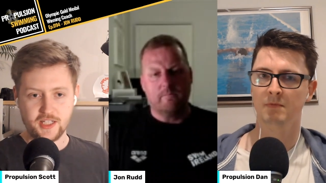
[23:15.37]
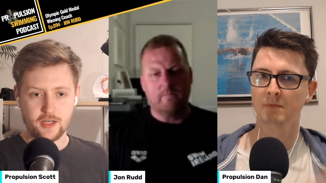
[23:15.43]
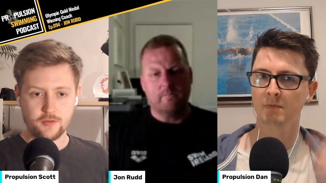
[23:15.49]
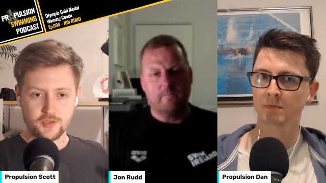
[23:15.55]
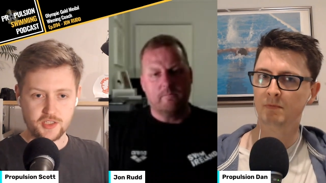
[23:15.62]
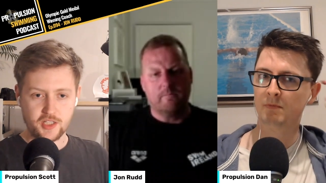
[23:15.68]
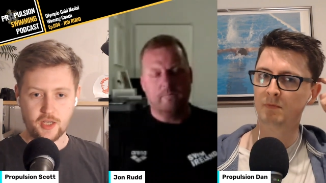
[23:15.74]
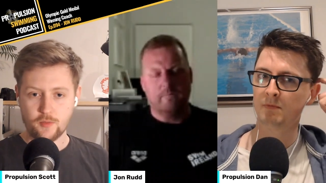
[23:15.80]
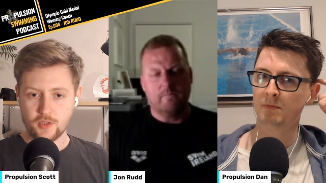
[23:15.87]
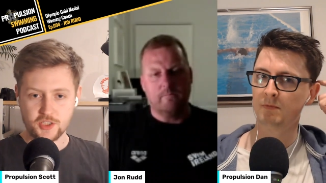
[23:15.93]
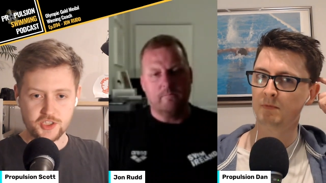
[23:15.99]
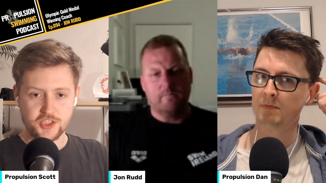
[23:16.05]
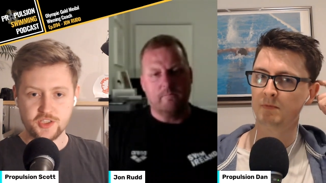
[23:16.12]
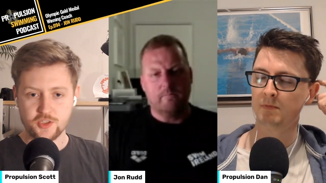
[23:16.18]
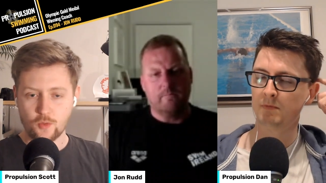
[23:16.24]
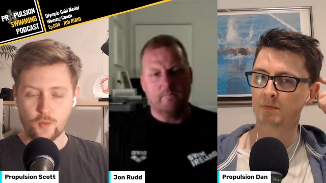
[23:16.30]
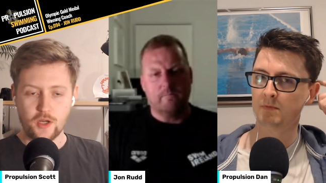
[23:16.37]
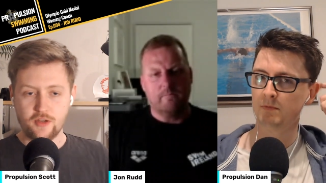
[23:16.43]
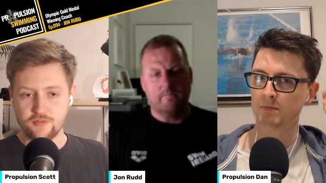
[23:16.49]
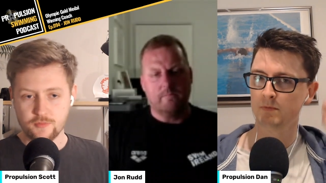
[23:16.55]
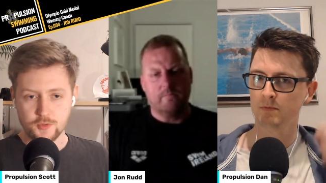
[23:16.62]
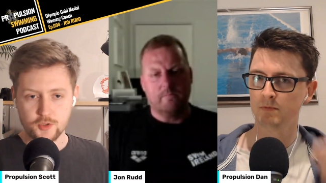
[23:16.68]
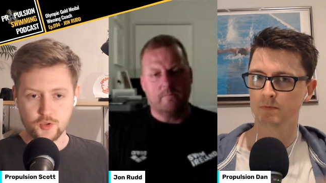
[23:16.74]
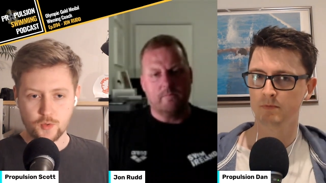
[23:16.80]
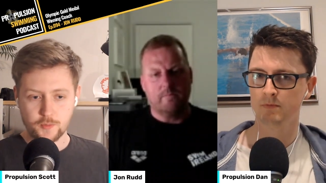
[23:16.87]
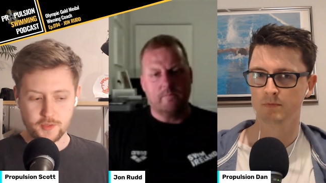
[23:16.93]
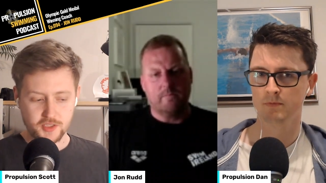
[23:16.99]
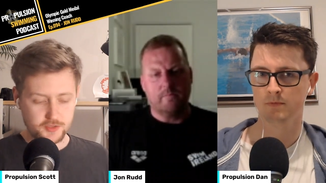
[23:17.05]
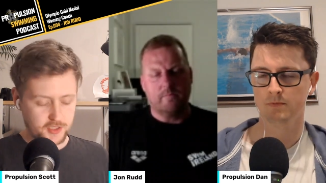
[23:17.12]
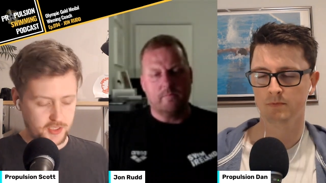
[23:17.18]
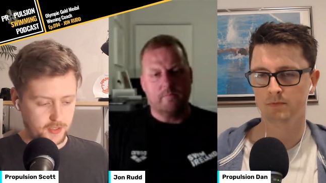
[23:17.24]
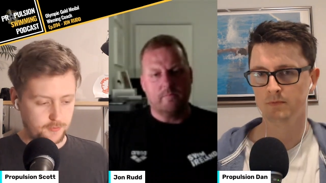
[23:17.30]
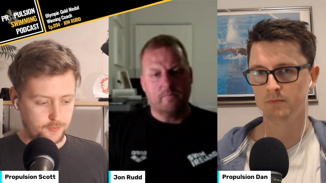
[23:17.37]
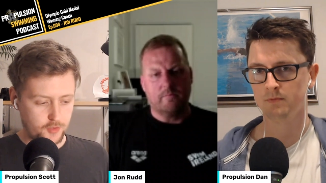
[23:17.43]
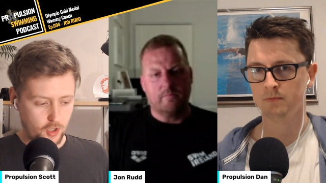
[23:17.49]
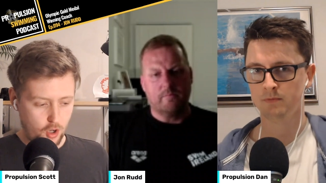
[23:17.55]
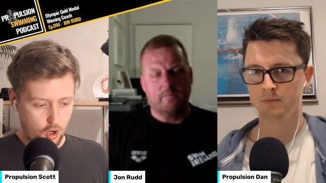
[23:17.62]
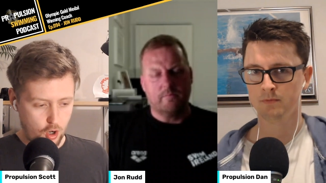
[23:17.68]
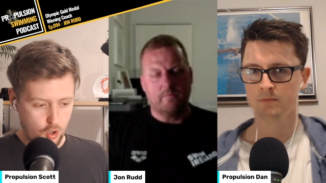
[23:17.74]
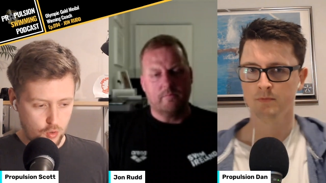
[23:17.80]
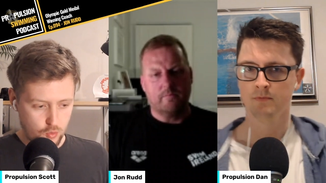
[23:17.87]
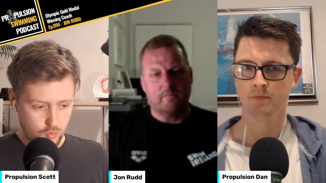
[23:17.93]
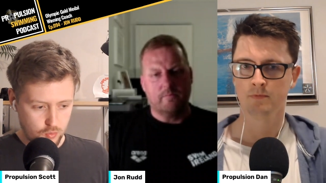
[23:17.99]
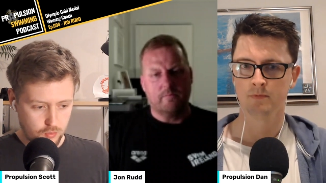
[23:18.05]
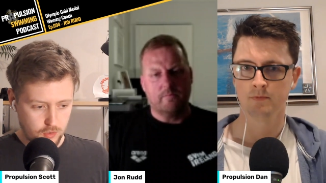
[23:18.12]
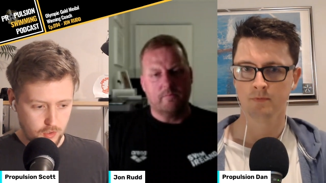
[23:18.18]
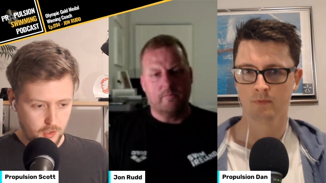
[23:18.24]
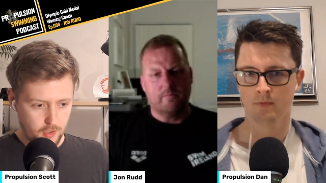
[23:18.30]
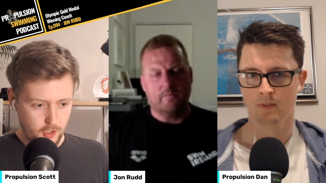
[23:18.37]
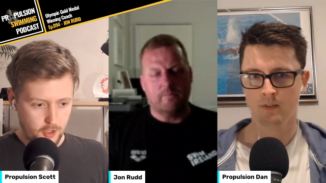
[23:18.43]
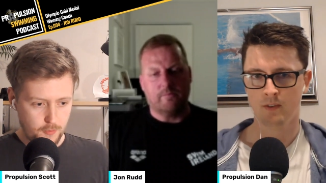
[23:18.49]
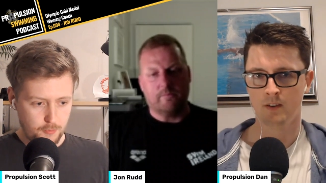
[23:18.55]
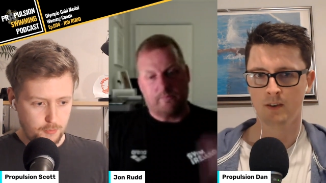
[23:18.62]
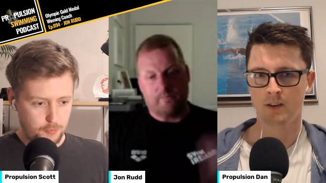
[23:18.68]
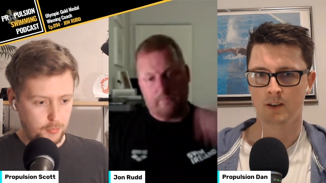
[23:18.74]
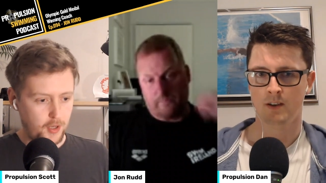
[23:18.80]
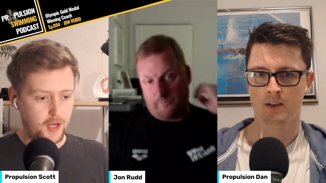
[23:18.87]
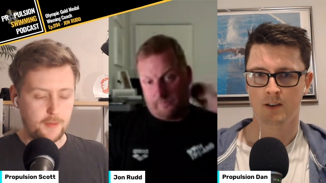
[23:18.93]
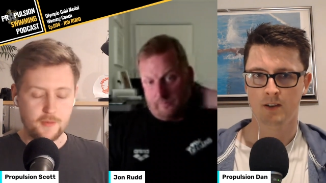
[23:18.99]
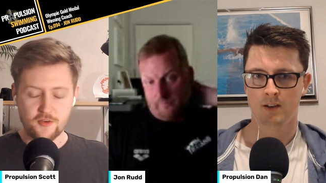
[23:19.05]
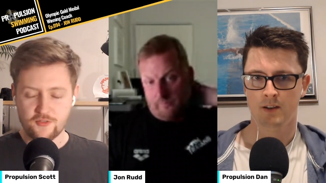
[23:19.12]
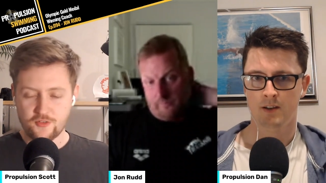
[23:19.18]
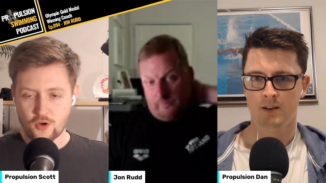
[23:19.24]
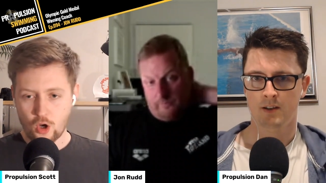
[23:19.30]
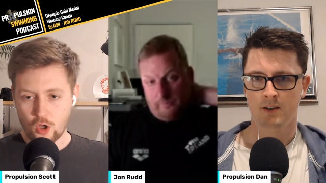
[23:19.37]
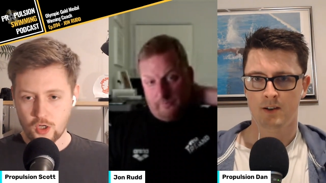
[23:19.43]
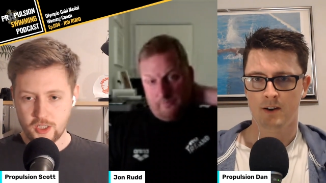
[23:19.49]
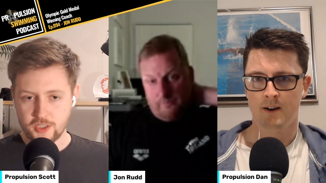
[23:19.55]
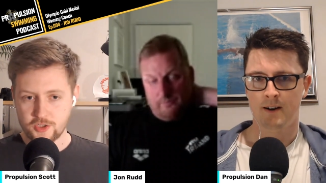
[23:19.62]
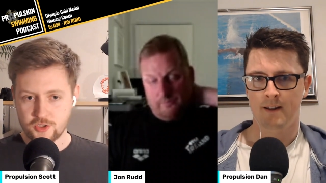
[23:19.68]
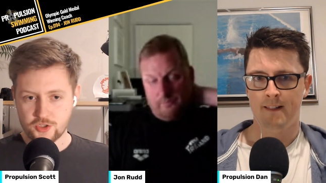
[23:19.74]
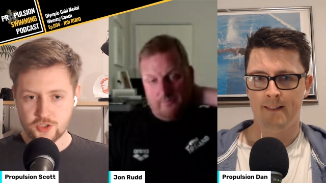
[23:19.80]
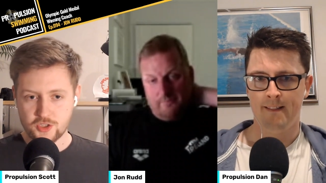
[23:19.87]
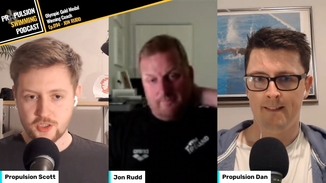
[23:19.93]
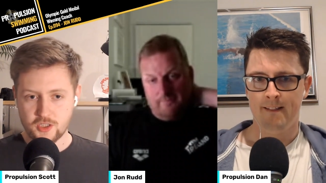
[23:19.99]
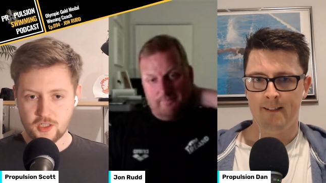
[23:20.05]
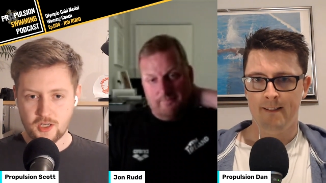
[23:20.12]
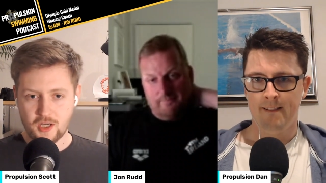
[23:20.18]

Speaker 1: hours a day when she's away from the swimming team? The whole Plymouth College